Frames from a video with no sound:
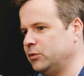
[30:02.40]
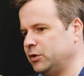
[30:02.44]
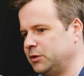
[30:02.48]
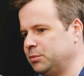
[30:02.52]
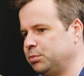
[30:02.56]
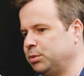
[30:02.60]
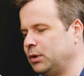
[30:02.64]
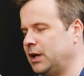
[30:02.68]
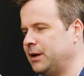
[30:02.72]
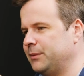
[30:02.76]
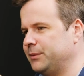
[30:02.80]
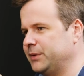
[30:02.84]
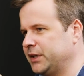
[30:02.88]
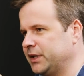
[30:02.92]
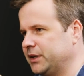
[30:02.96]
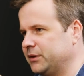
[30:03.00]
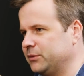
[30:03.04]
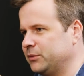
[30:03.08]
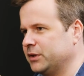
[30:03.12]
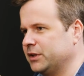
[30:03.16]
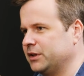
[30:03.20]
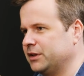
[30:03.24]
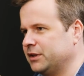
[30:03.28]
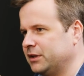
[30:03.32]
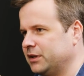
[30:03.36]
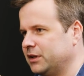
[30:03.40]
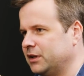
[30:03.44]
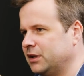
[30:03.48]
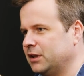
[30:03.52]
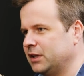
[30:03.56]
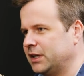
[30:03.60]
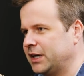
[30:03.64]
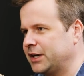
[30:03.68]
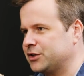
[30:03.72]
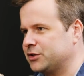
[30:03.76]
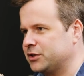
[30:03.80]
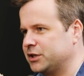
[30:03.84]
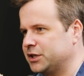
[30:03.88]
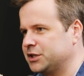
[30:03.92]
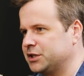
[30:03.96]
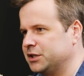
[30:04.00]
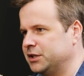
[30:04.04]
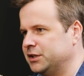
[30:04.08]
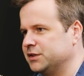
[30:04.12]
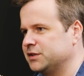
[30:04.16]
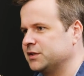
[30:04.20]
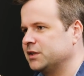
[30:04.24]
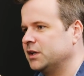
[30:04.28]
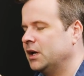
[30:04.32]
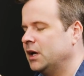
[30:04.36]
with plumbing and with
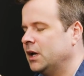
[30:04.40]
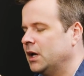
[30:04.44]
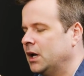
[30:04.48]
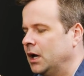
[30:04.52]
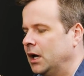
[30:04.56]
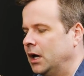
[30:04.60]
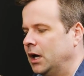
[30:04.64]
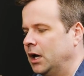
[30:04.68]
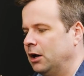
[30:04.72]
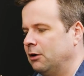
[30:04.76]
electricians, mm-hmm.